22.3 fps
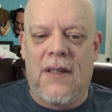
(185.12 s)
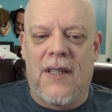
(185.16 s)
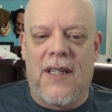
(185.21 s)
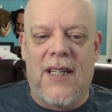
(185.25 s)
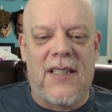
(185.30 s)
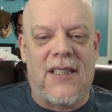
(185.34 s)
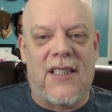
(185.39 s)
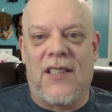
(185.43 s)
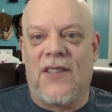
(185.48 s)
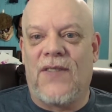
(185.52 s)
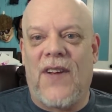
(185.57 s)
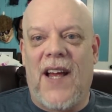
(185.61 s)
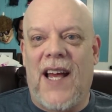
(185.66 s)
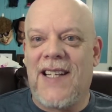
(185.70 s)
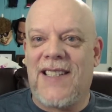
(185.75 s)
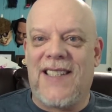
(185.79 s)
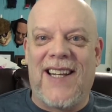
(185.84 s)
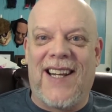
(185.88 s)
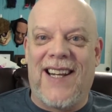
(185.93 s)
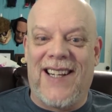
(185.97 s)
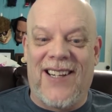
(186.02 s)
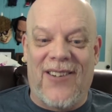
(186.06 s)
This is
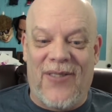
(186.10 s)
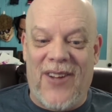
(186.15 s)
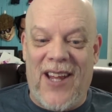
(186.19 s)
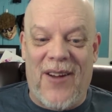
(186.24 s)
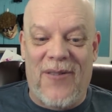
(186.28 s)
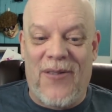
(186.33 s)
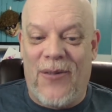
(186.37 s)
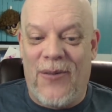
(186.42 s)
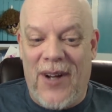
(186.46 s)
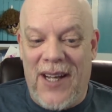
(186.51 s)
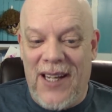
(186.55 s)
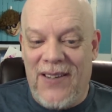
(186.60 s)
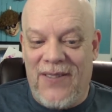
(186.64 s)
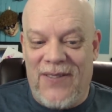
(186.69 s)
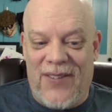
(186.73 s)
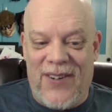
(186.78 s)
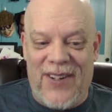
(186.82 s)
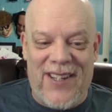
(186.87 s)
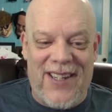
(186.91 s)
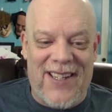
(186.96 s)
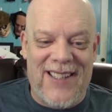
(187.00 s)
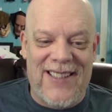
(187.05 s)
fascinating to me. I've been waiting
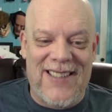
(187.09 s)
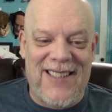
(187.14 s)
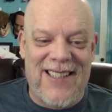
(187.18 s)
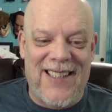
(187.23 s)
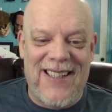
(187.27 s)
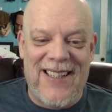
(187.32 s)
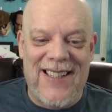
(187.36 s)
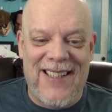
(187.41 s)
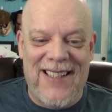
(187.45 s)
for this.